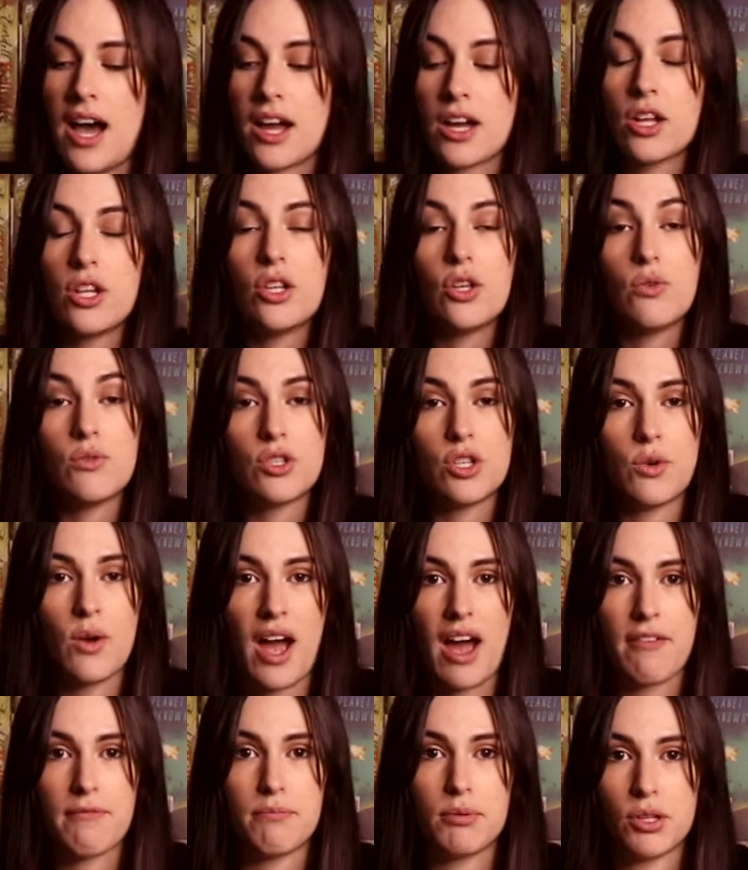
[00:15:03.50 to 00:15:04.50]
clues you
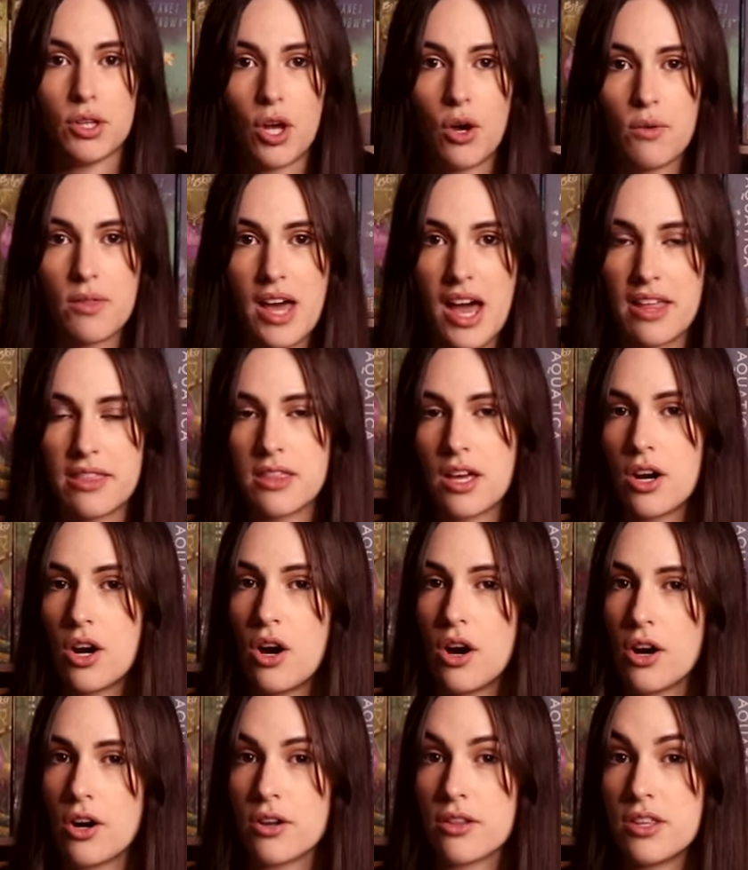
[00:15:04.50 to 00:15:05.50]
have below that that
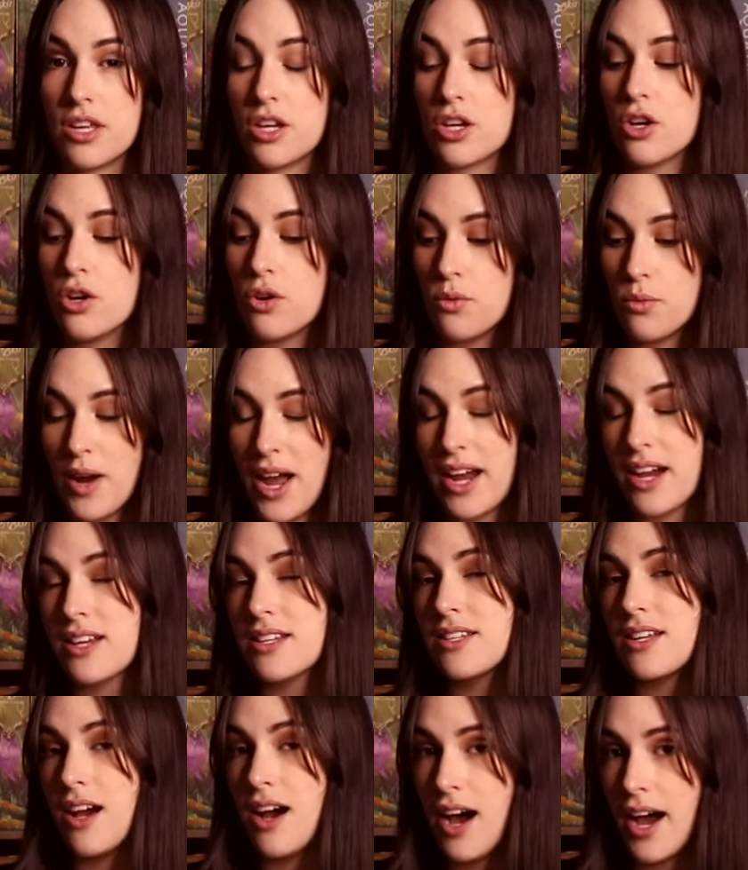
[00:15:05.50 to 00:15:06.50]
are the
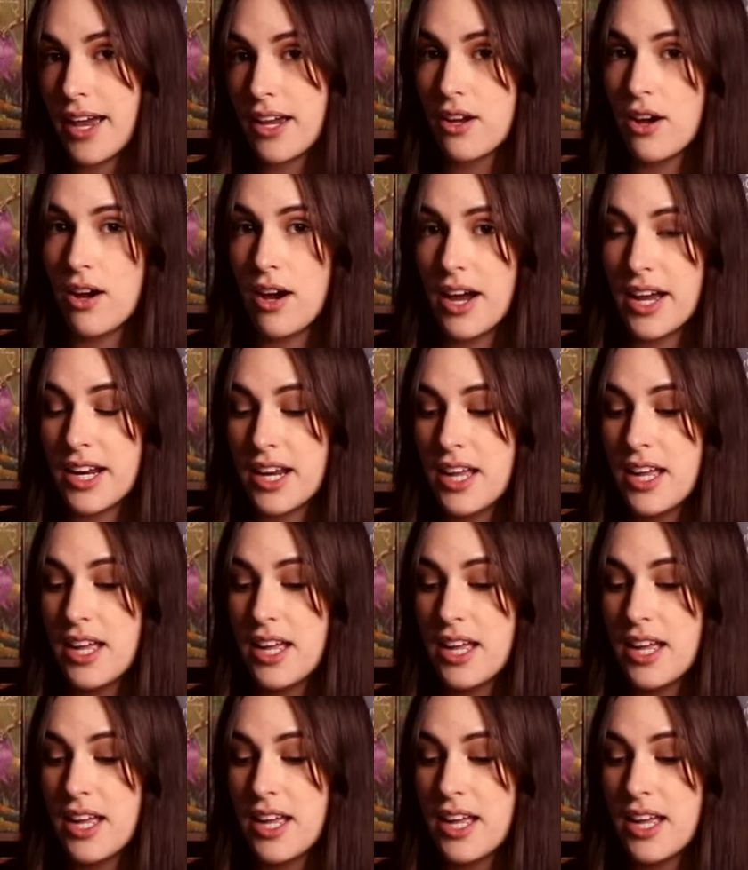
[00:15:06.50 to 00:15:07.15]
correct icon,